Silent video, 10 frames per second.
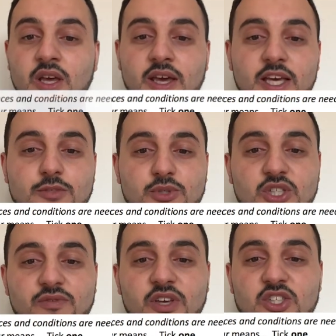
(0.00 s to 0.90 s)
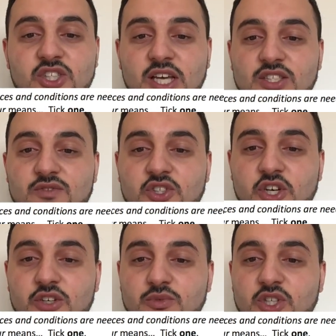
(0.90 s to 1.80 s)
A specific set of
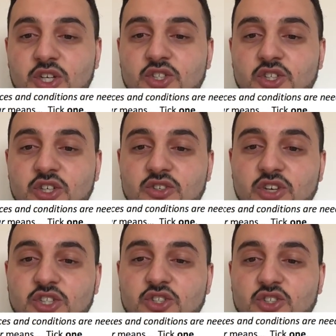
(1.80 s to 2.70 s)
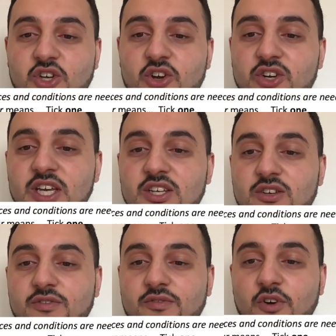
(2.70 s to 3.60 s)
circumstances and conditions are needed
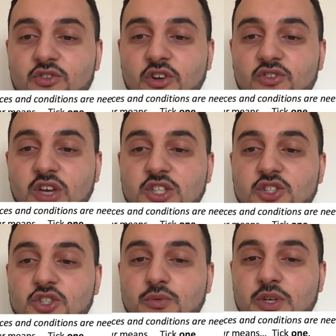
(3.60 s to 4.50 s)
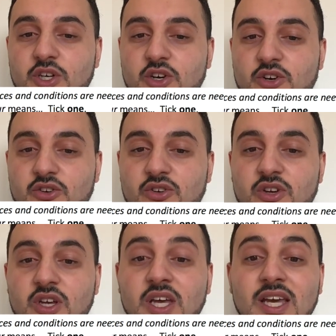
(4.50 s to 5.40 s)
for fossilisation to occur.
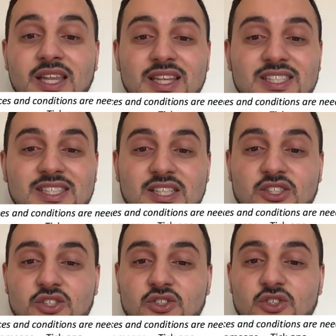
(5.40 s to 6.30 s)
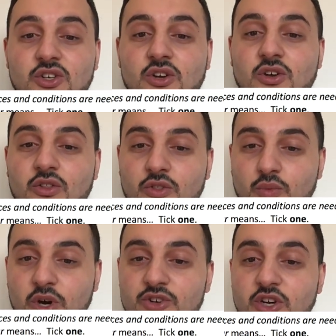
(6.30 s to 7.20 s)
In this sentence, the
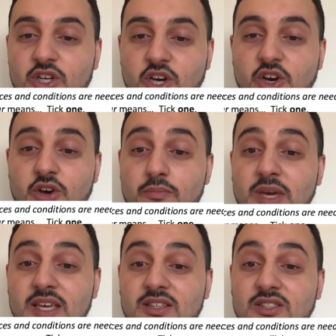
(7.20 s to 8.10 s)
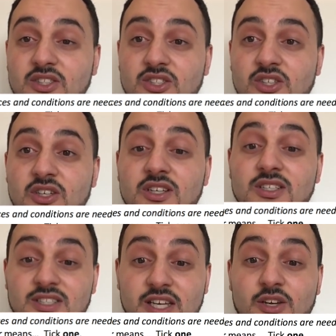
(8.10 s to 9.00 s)
word occur means
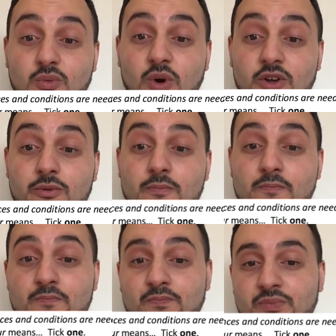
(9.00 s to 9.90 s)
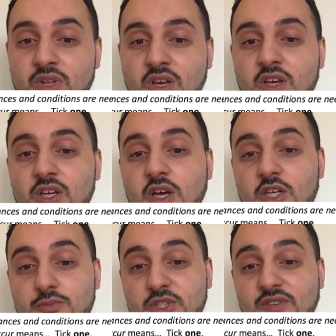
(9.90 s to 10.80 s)
tick 1. A
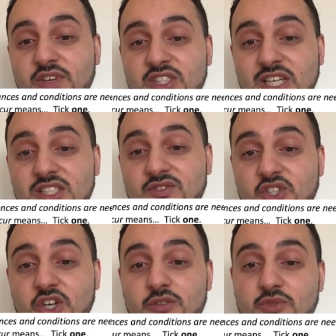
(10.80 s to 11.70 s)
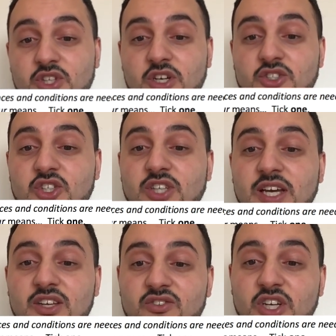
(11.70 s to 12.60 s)
specific set of circumstances
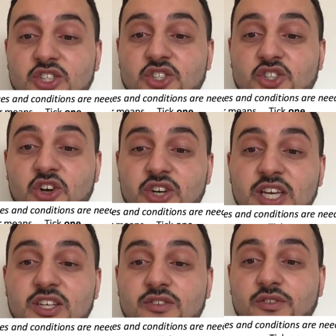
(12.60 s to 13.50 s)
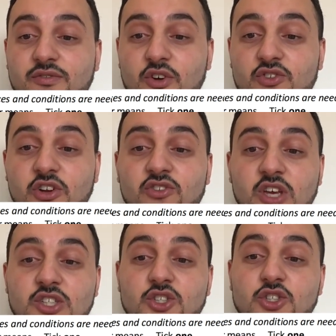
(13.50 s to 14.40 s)
and conditions are needed for
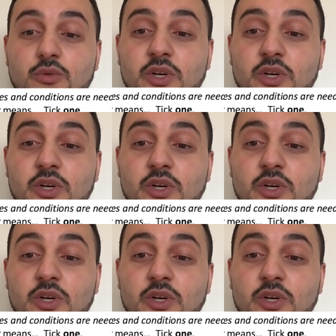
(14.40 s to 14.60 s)
fossilization to